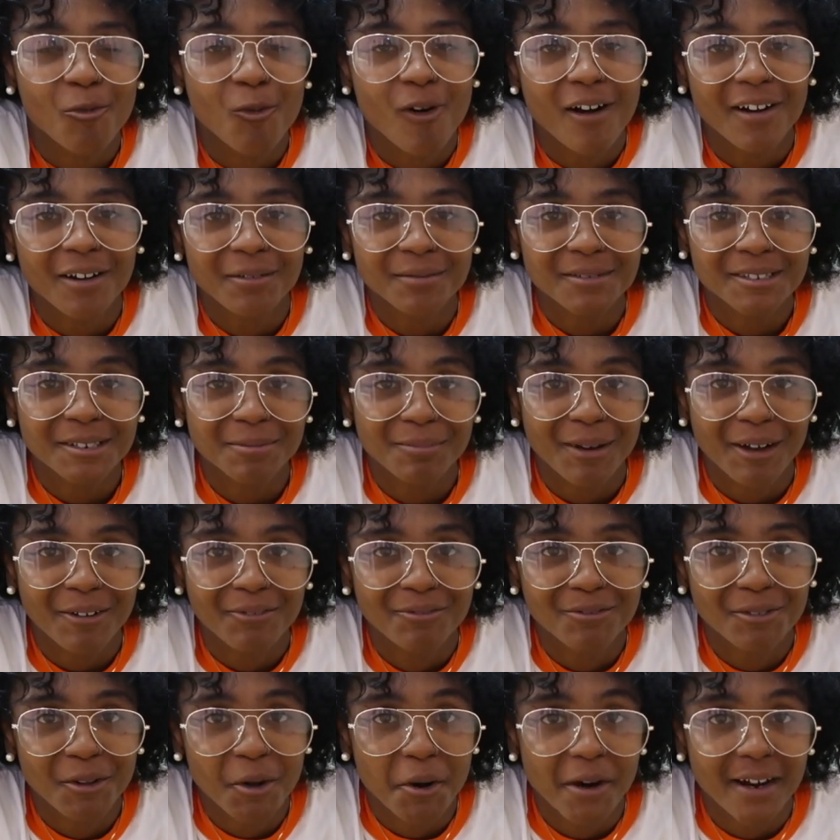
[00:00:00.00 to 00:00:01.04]
welcome to my
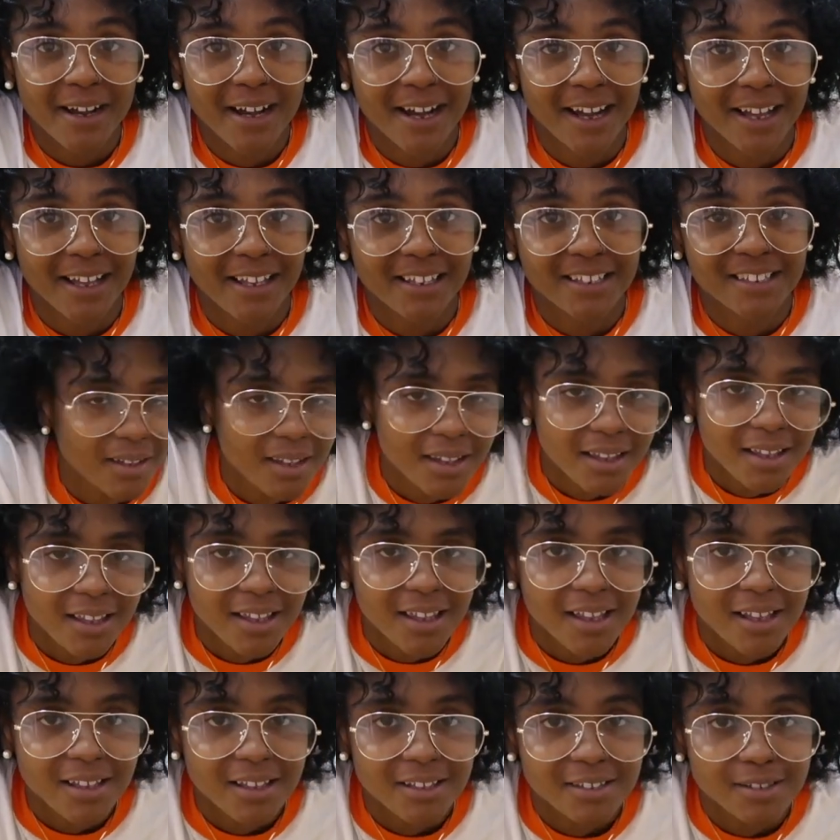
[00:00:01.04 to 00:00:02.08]
floor guys.
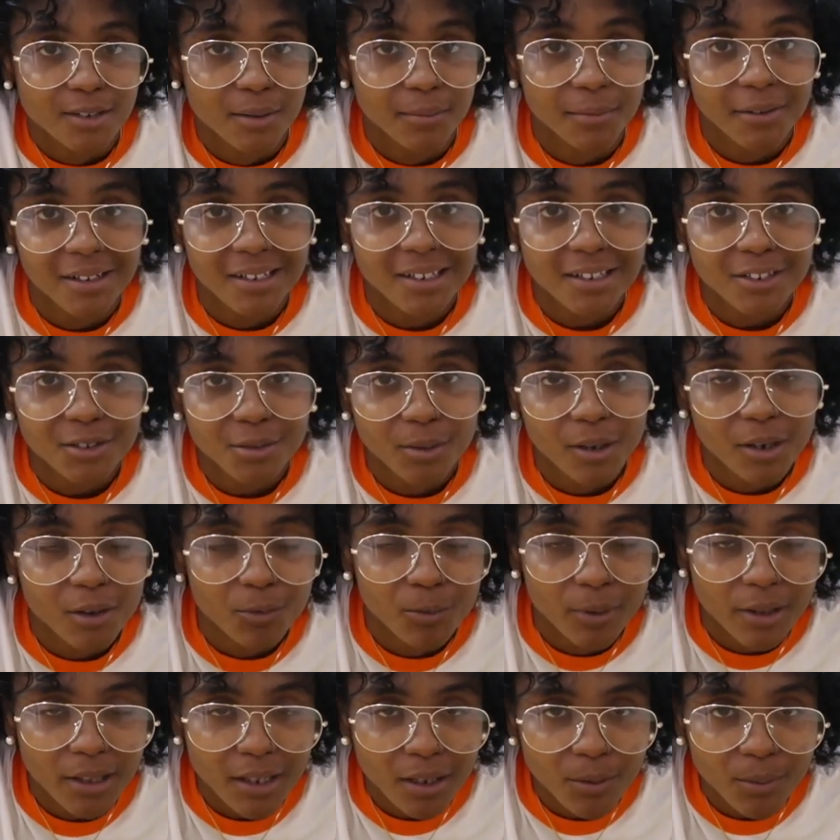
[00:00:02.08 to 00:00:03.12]
So I'm gonna do a
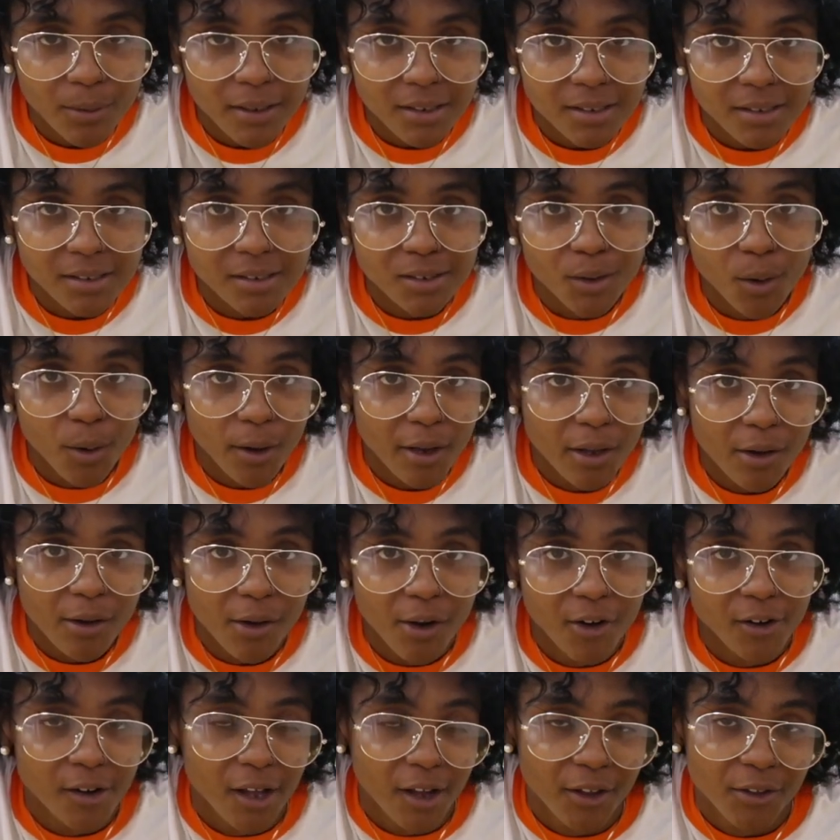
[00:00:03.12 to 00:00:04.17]
really quick tutorial
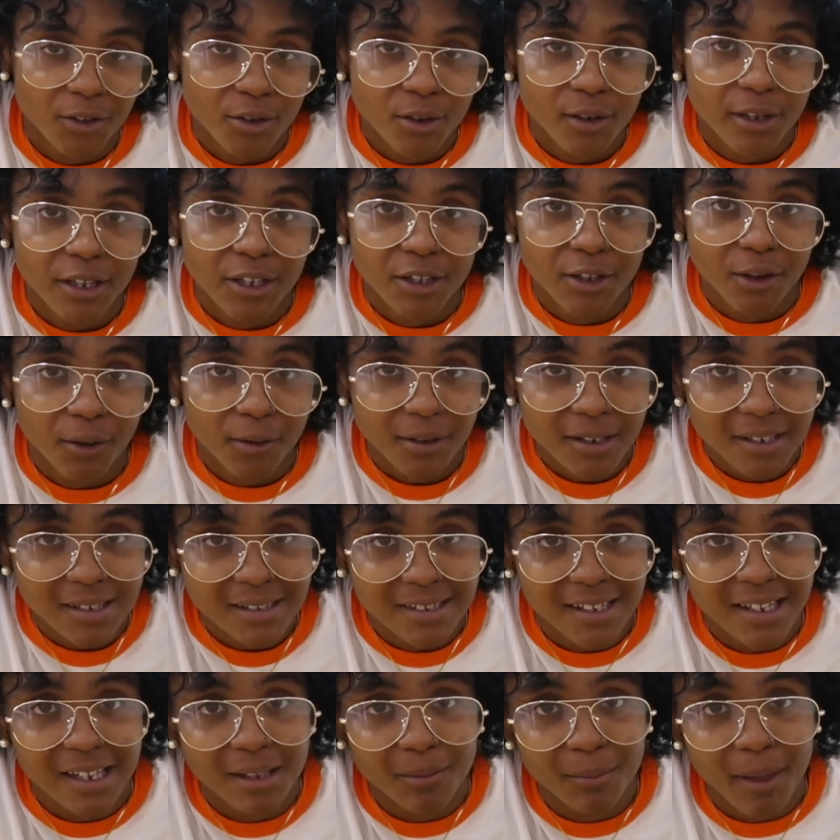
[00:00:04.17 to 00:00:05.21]
on how you can yoni
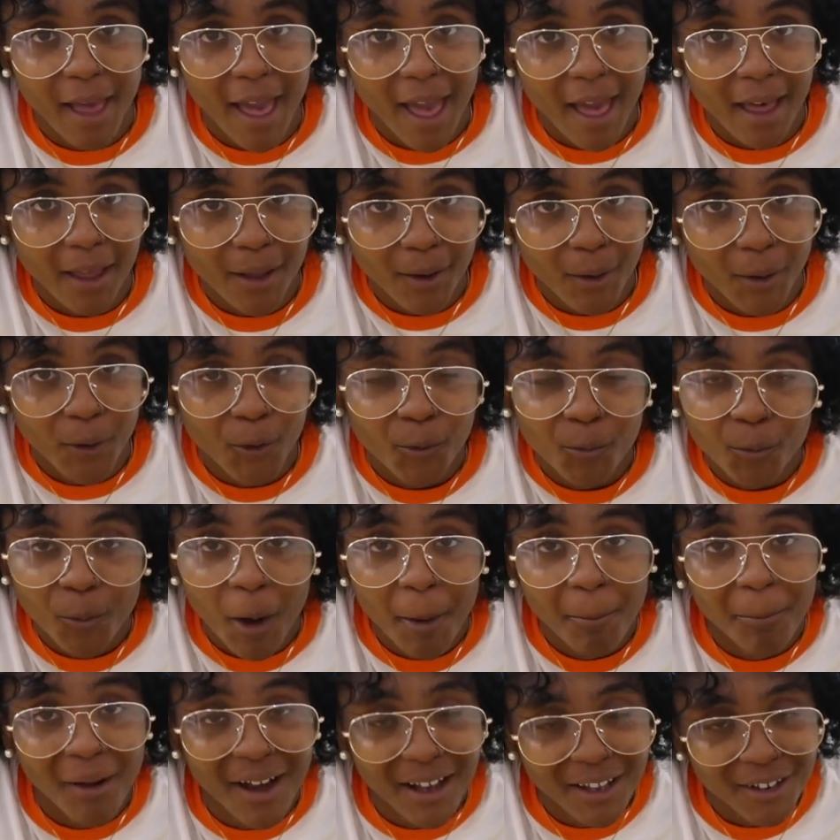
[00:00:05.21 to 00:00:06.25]
steam at home
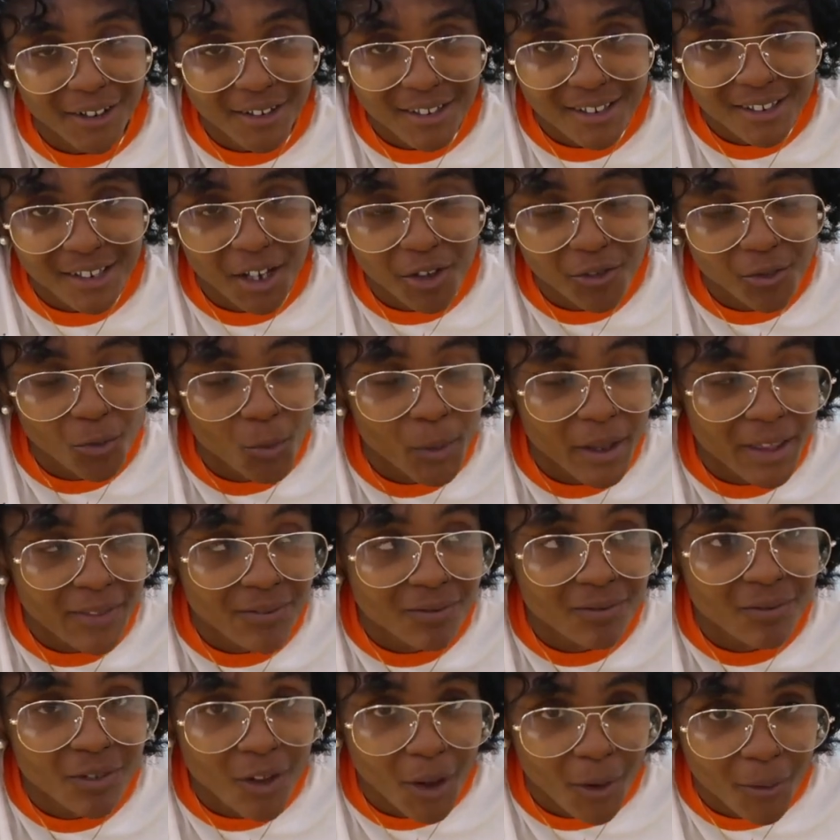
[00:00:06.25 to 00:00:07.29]
by yourself with
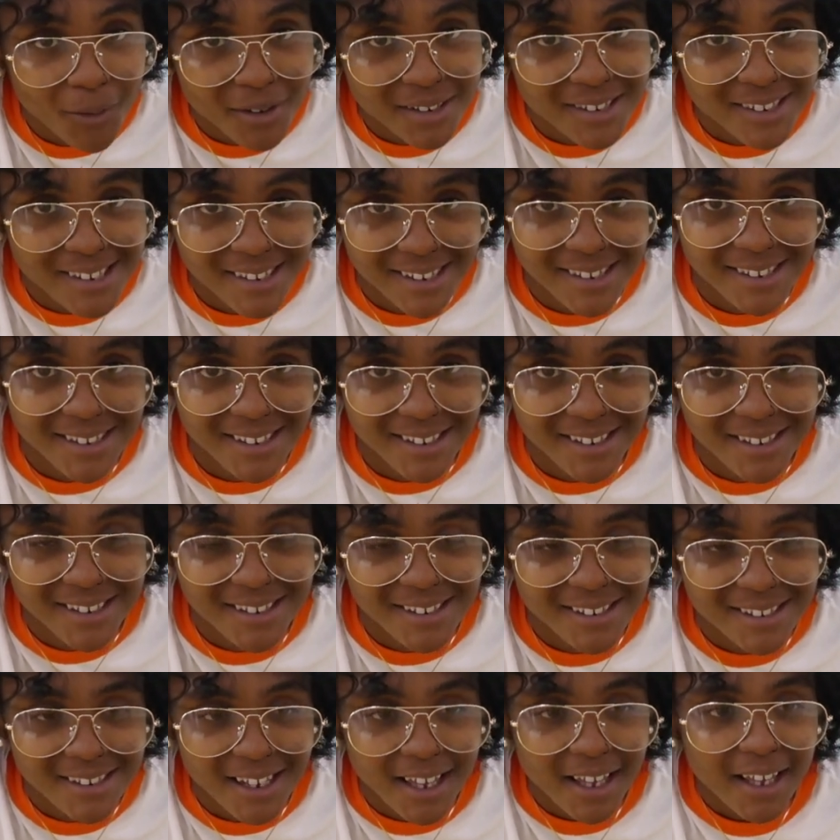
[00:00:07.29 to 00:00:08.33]
no assistance.